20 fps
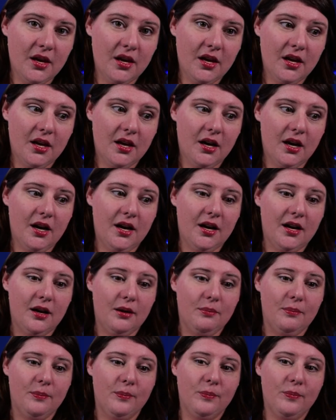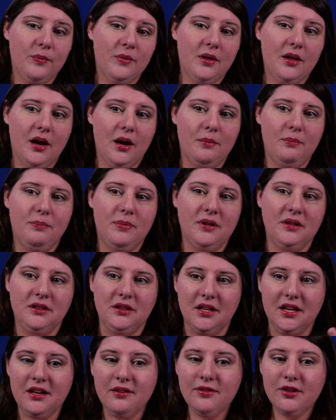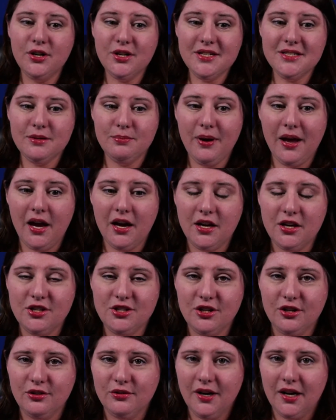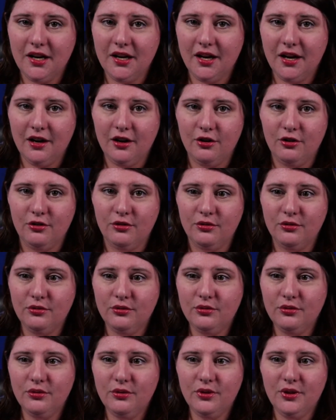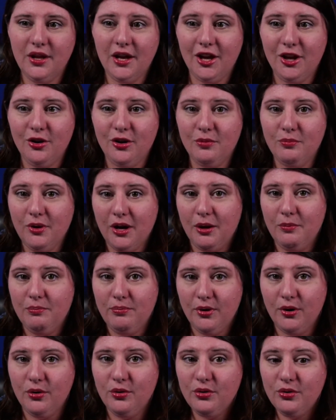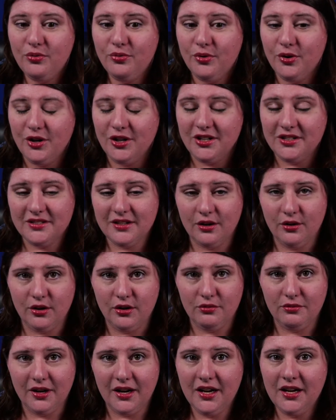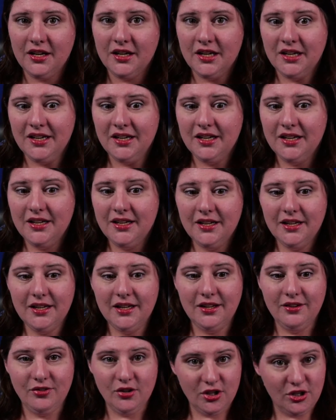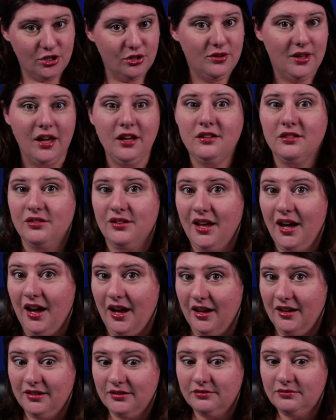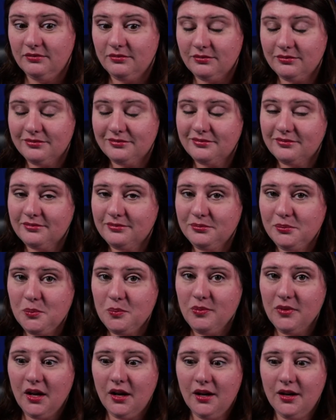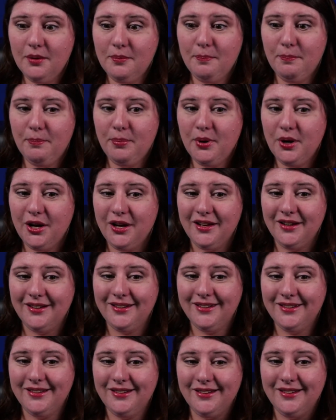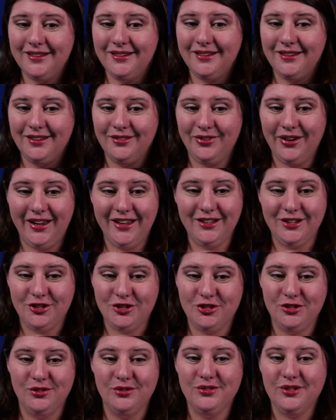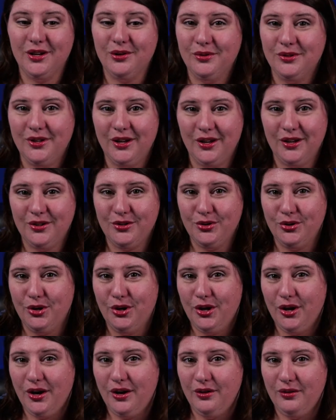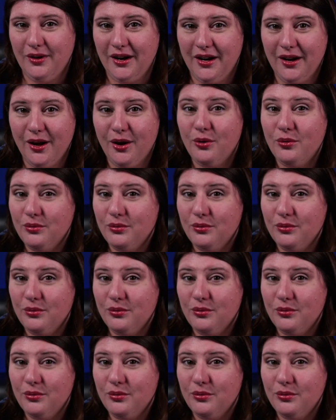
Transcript: I believe there is a package out right now that you can buy both for a discounted rate. If you can do that, do that. But if I had to choose, I would take Eternity Isle right now.